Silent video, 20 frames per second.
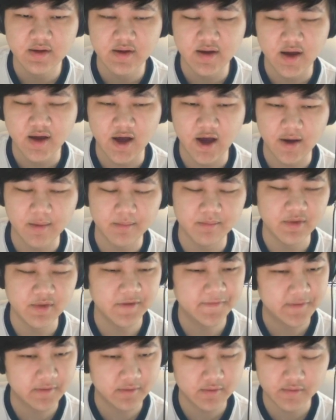Um,
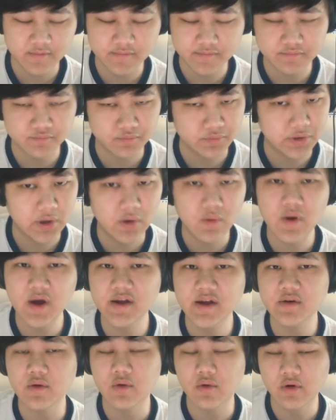if you're low
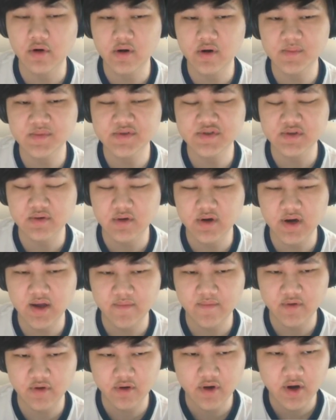on orbs or
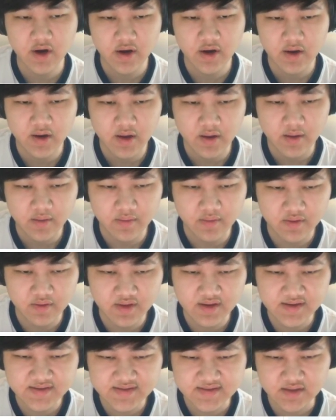whatever,
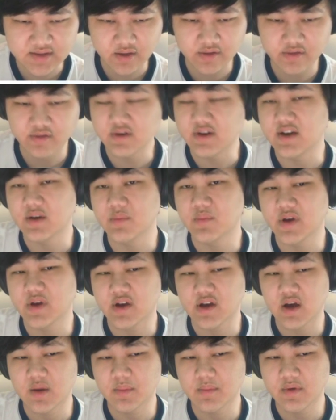this is all you need to
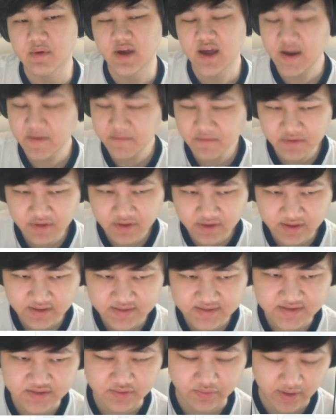pick up. Everything
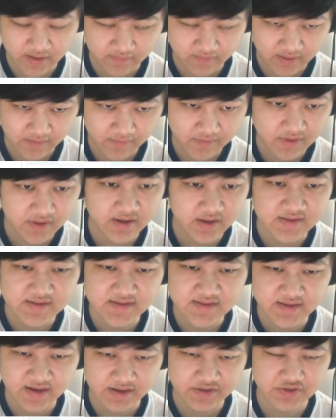else is gravy. Everything
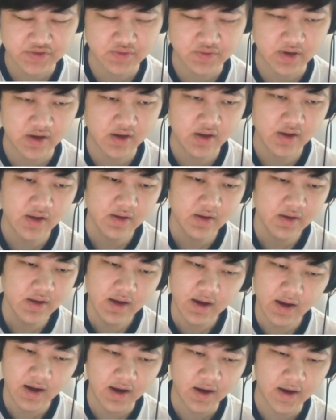else is extra.
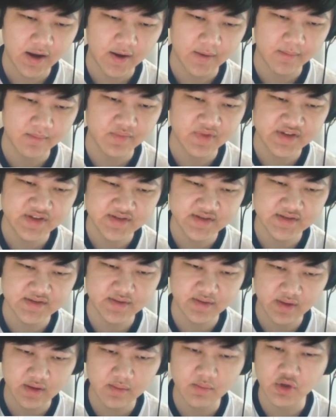Um, this
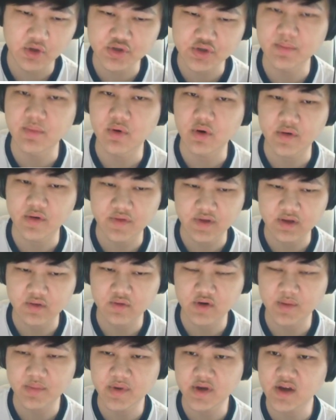is the most important thing you
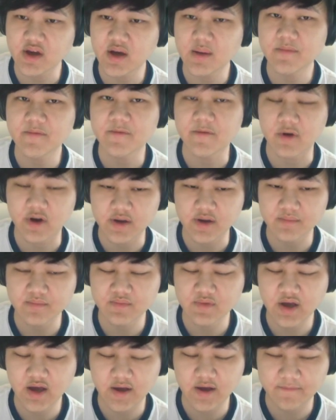want to pick up for hip,
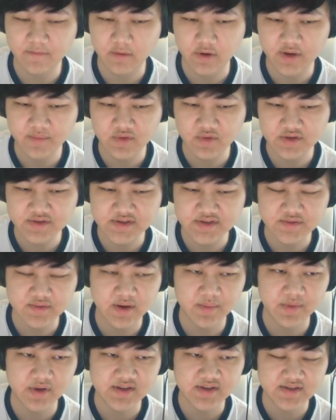uh, for Hypnosis,
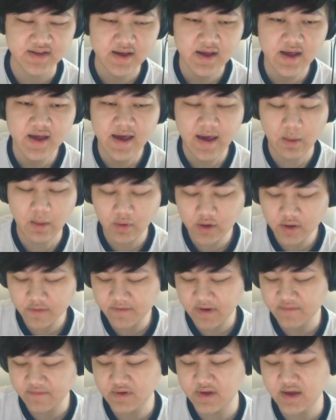right? Because at one out of
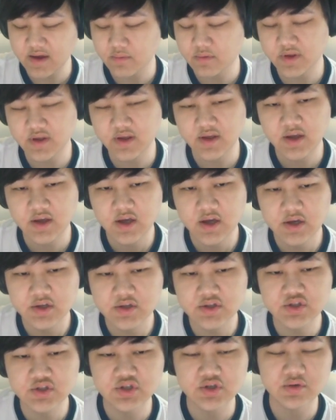five, you can't really
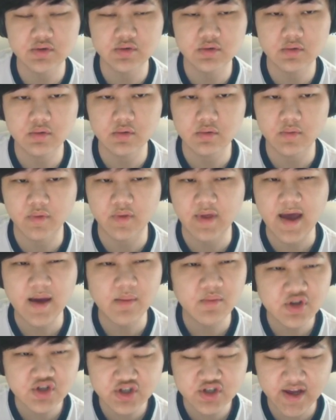do
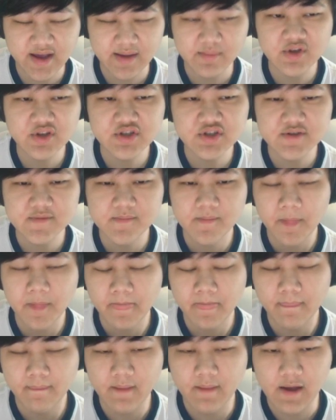that much damage.
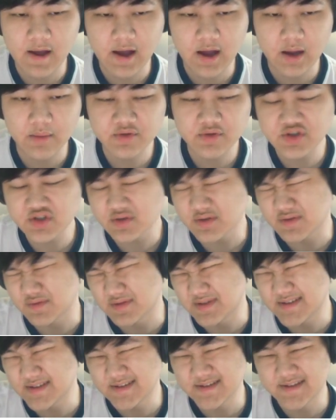Um, you can still
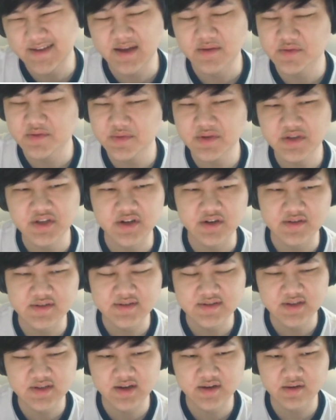do decent damage, but, you know,
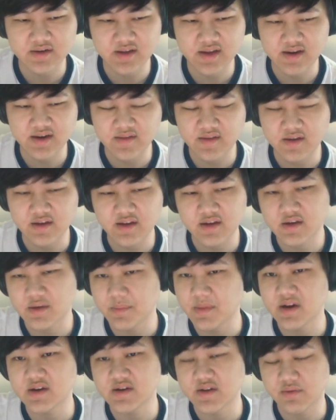it's not anything
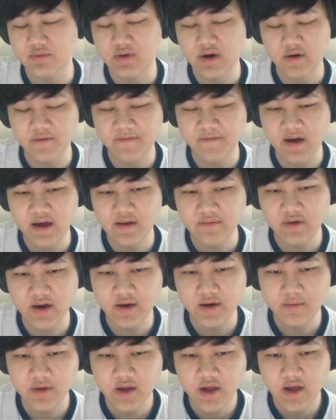compared to three out of five,
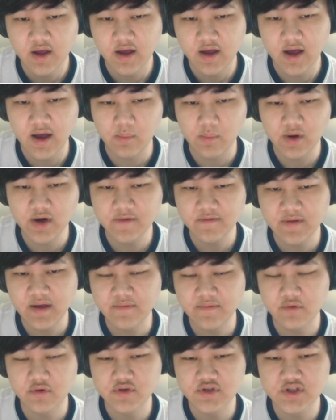right? Uh, one out of
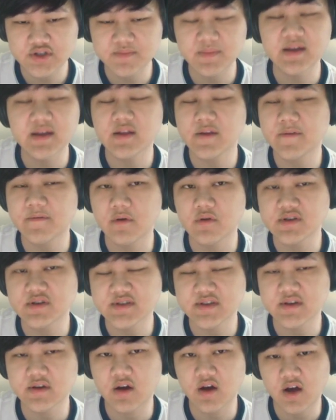five, you're just mainly
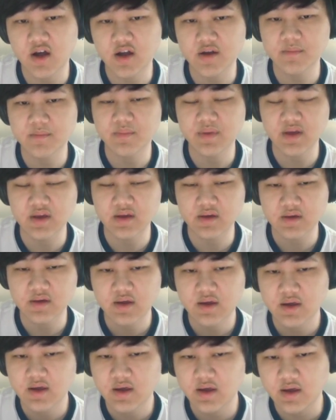focusing on being
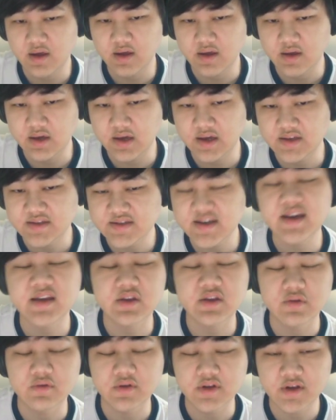a, a
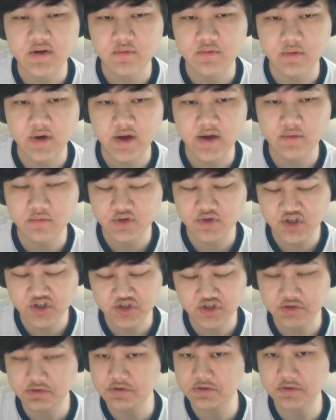tech unit, right? Which
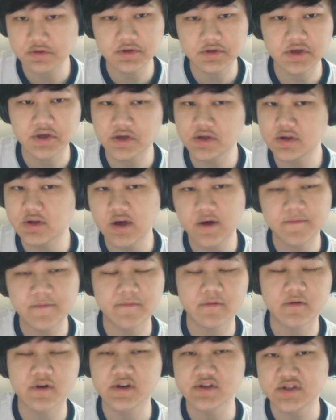is enough
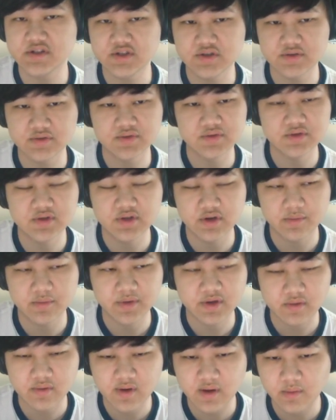for it to, you know,
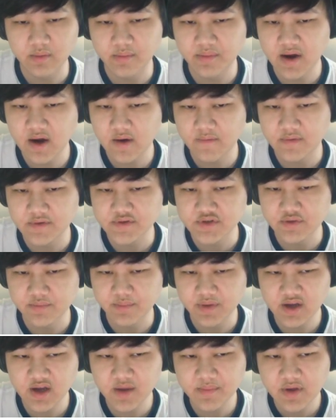be incredibly powerful. So
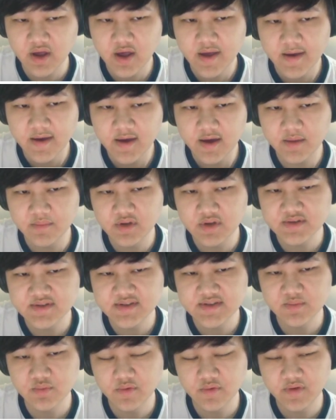pick up
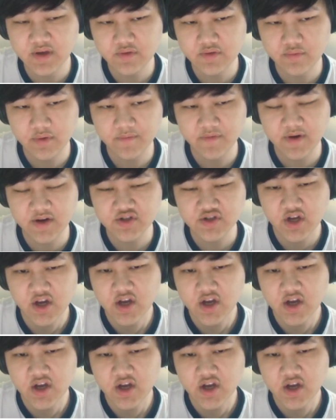Hypnosis, Move Gauge, Refresh.